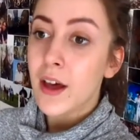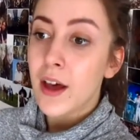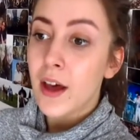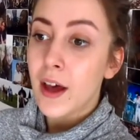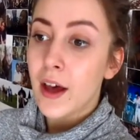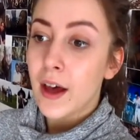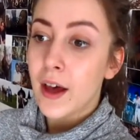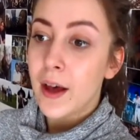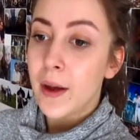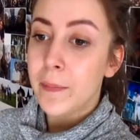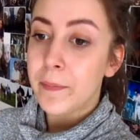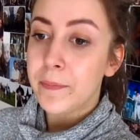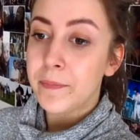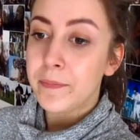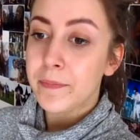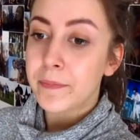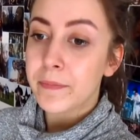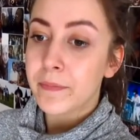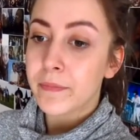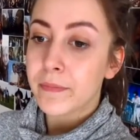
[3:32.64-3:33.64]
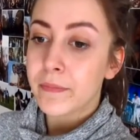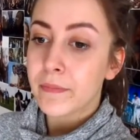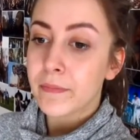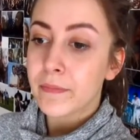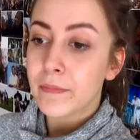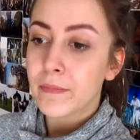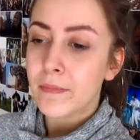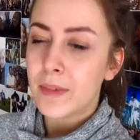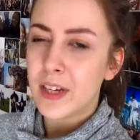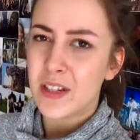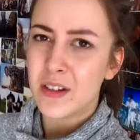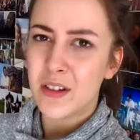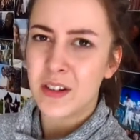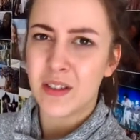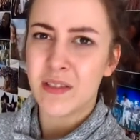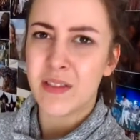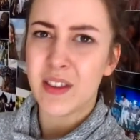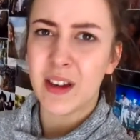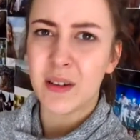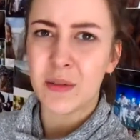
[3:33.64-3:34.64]
I don't know
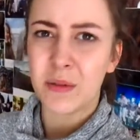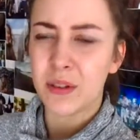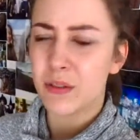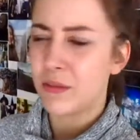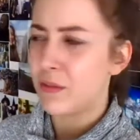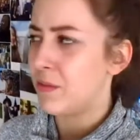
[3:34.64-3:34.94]
if that would have